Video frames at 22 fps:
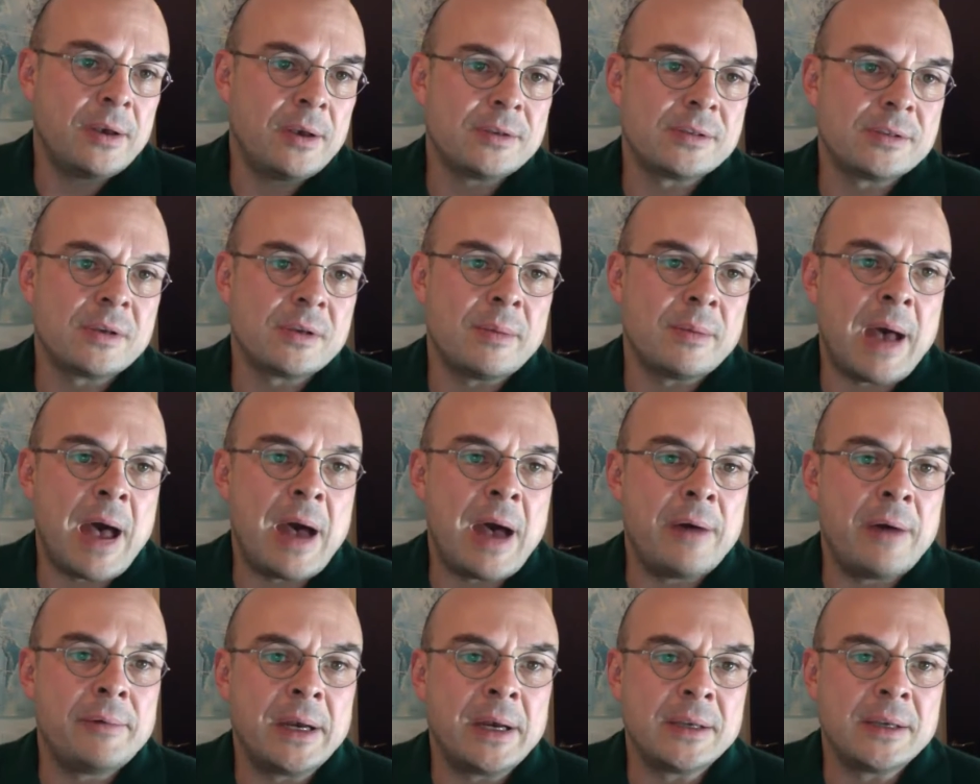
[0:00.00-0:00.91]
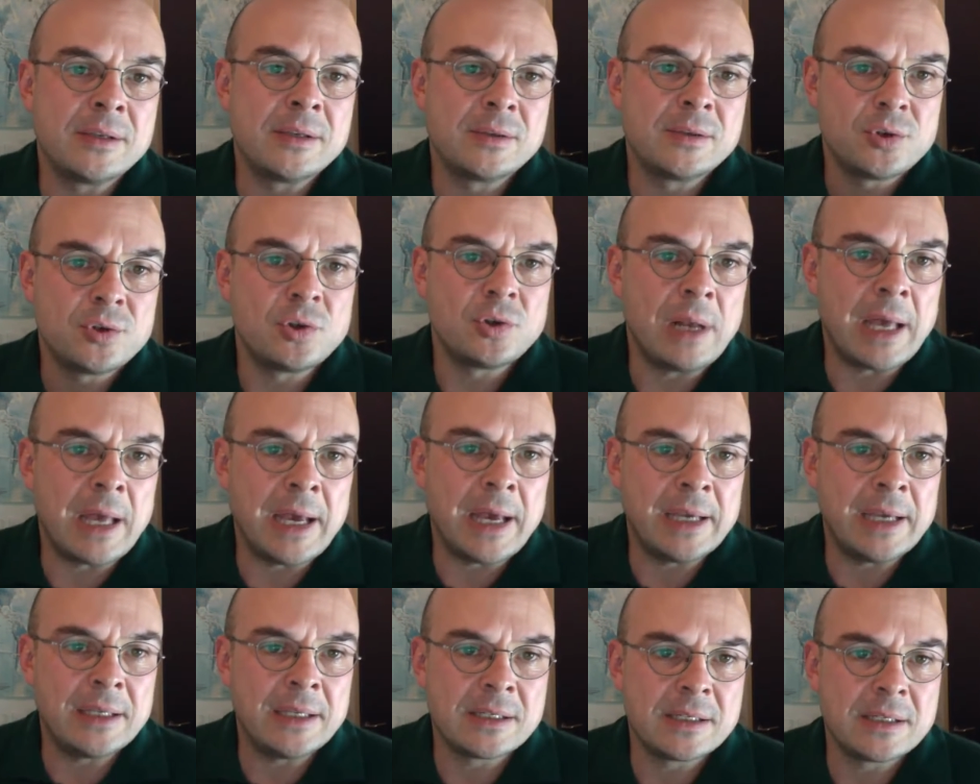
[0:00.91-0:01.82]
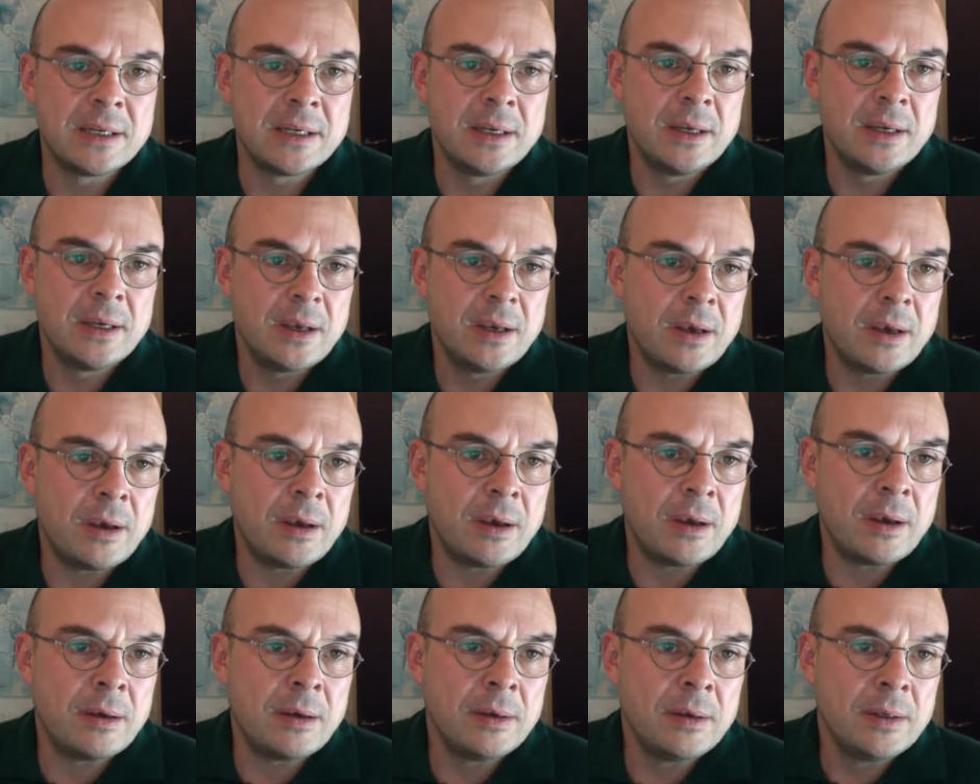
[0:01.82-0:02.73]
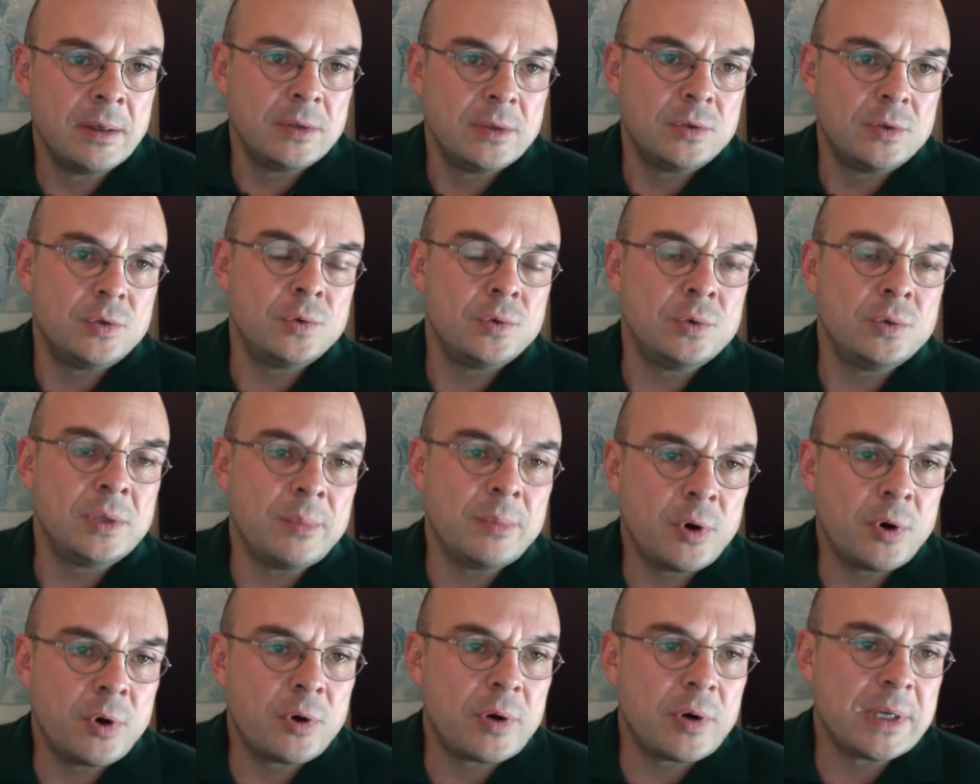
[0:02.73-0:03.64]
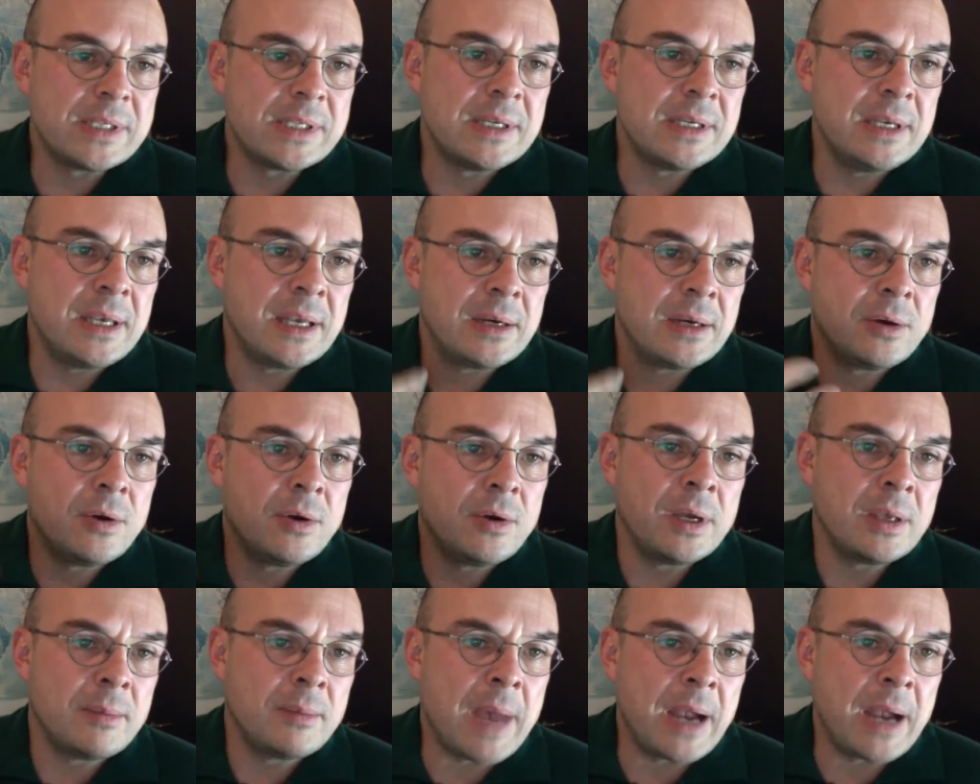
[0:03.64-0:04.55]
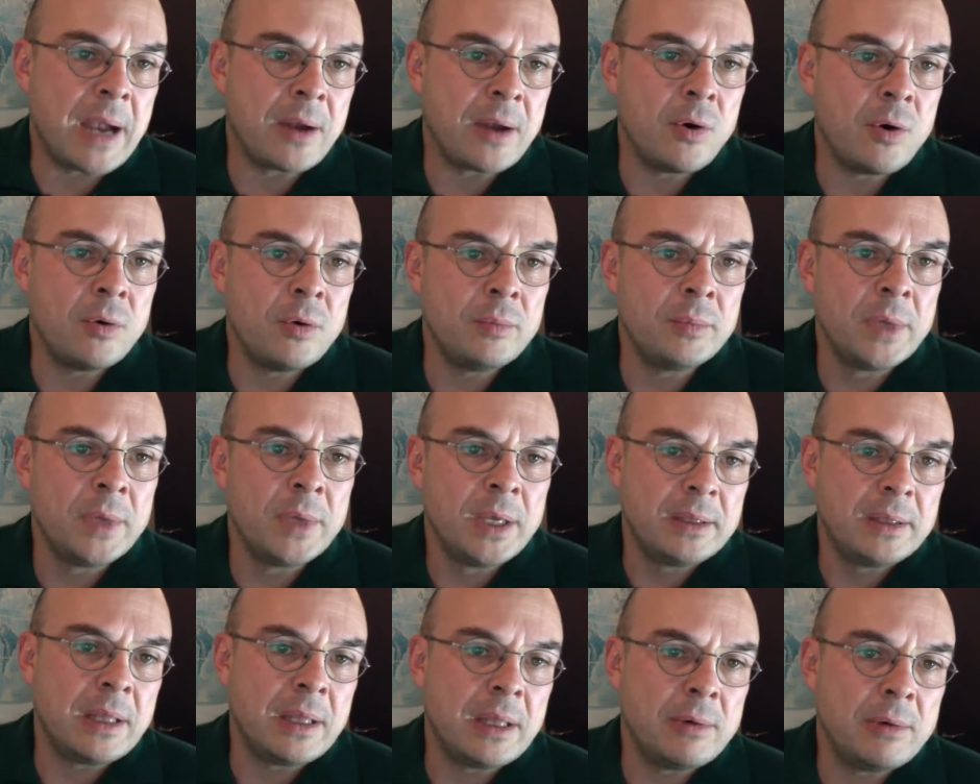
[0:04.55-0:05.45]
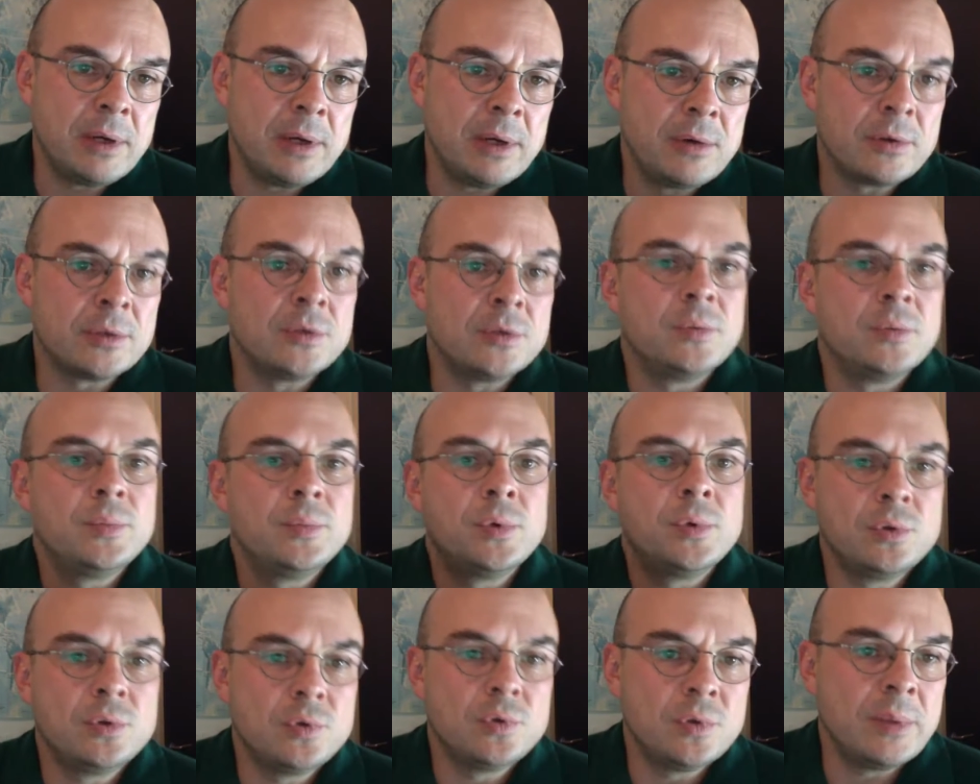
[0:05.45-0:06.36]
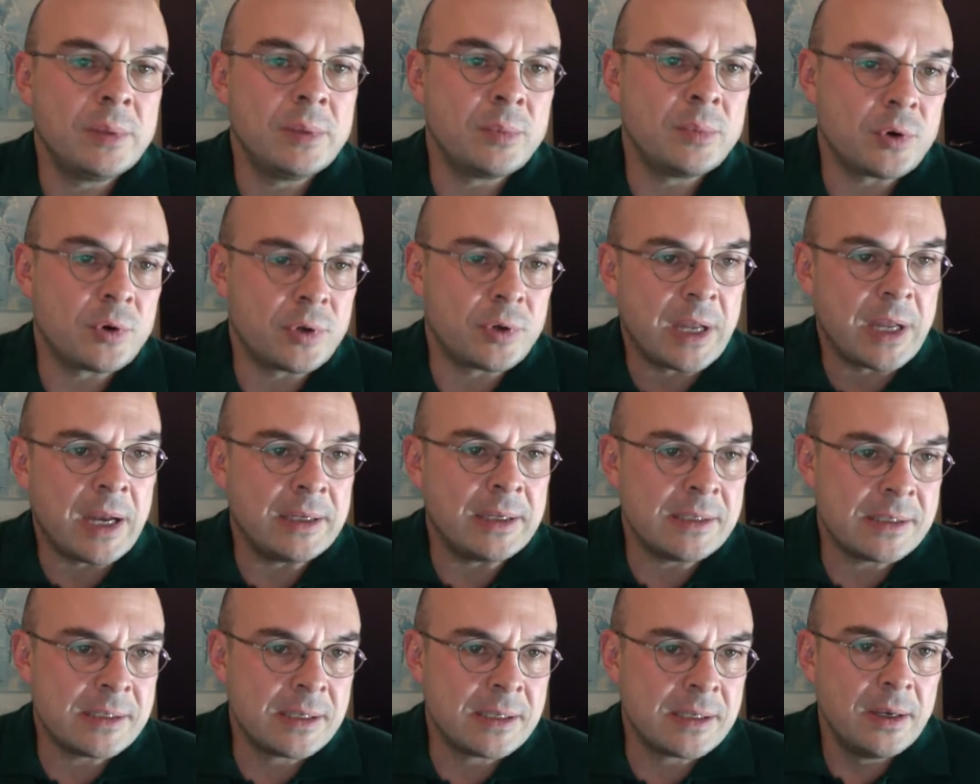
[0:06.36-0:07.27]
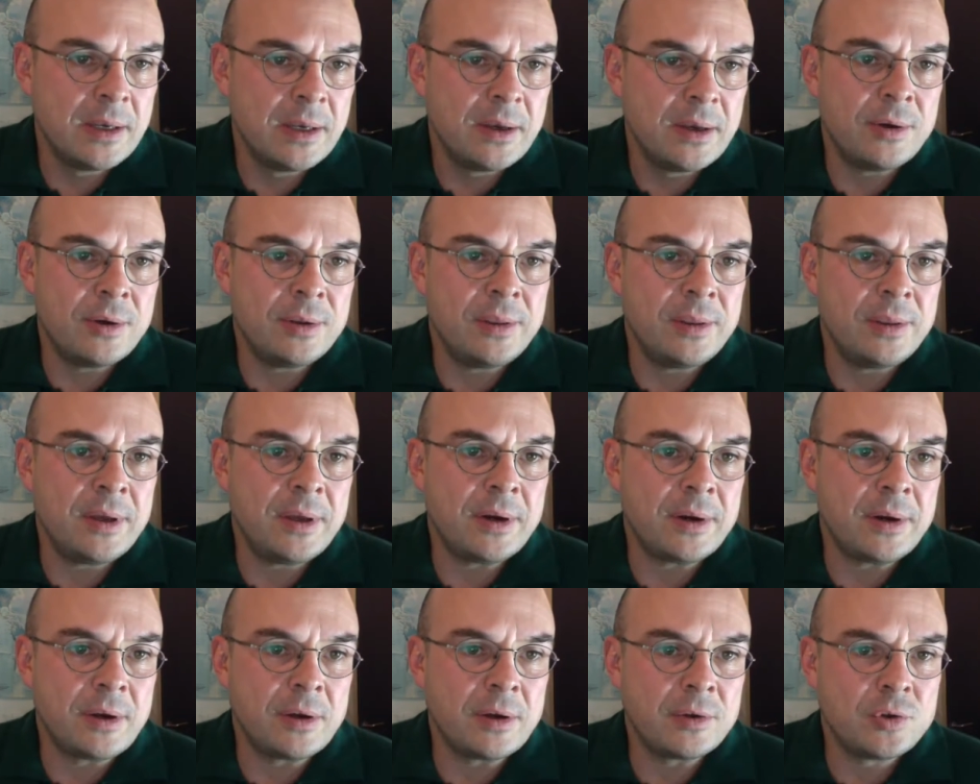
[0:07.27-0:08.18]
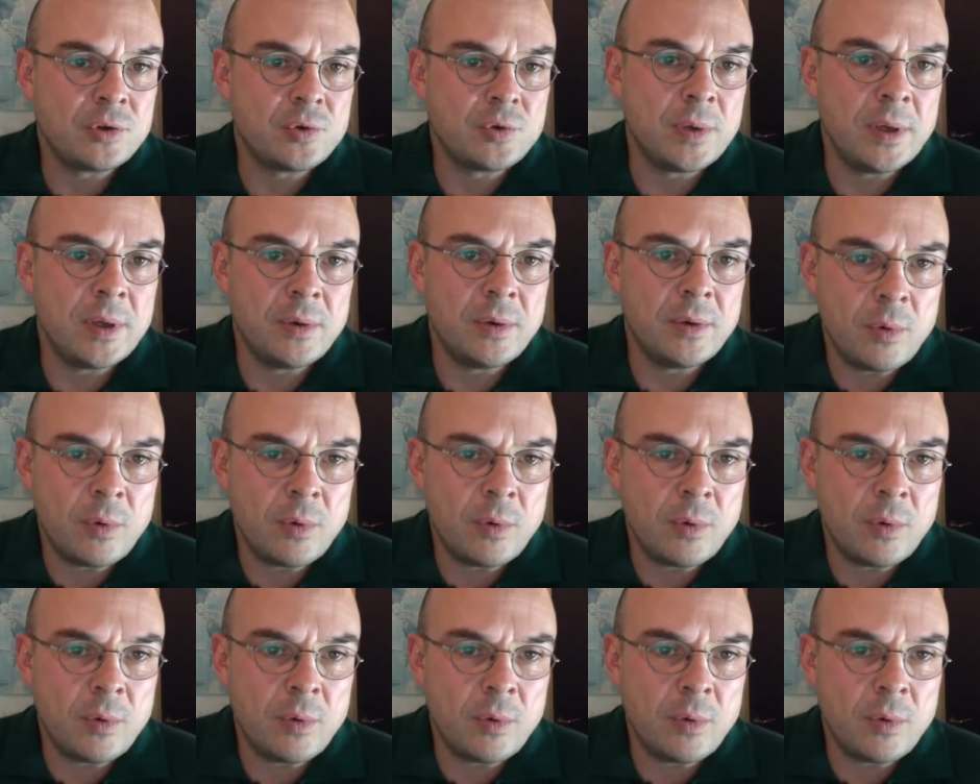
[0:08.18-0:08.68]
somehow socialized to democracy, and going back home, they will contribute to democratize their country